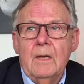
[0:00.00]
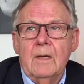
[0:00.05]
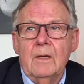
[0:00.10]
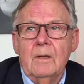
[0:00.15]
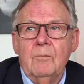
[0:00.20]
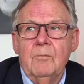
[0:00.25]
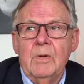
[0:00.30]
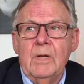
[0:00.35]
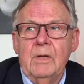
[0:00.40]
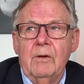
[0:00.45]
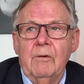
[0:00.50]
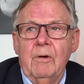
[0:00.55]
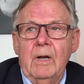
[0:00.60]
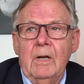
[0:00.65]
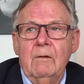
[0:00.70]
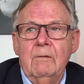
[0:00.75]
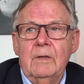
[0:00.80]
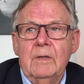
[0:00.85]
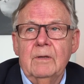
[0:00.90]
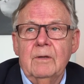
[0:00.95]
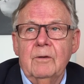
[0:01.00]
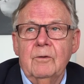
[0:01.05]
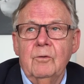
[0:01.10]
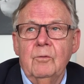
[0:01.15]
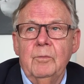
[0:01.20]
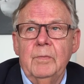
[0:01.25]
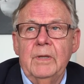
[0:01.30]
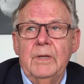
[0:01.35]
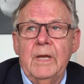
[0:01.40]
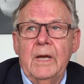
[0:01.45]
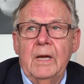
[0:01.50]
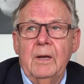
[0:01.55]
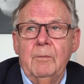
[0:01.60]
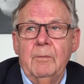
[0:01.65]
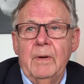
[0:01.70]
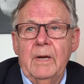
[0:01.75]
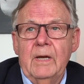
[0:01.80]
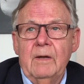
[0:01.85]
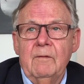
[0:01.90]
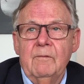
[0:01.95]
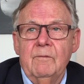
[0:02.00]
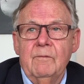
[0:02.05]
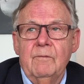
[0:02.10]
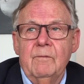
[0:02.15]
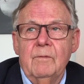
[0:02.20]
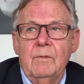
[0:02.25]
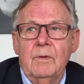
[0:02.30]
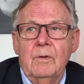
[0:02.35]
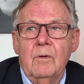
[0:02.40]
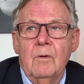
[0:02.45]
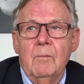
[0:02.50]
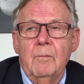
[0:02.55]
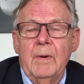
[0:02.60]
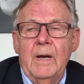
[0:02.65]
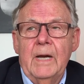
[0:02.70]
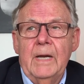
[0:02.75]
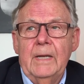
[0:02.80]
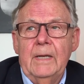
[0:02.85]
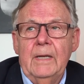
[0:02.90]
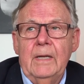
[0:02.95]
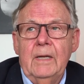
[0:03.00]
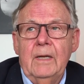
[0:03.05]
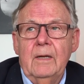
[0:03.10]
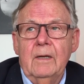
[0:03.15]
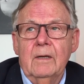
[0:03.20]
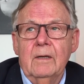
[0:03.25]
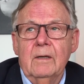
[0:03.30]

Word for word: And being relevant could be done by combining